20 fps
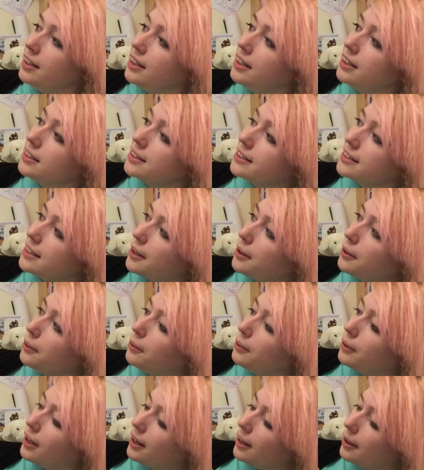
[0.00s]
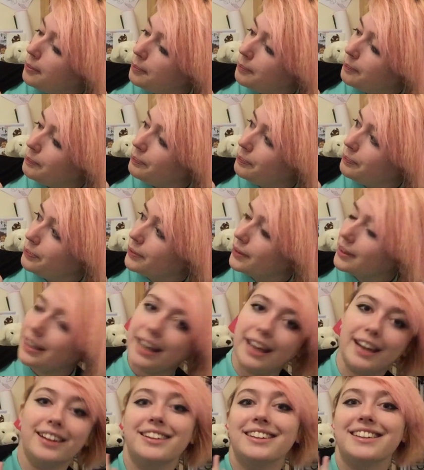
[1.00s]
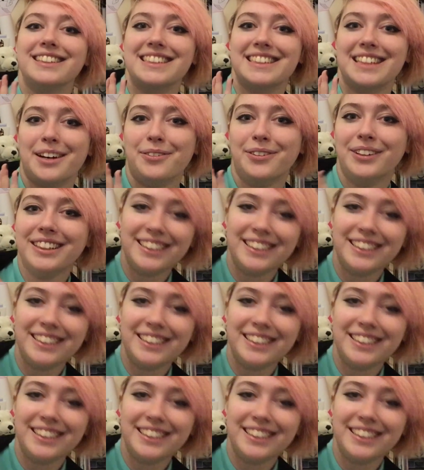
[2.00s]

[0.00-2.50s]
so yeah, there's that one.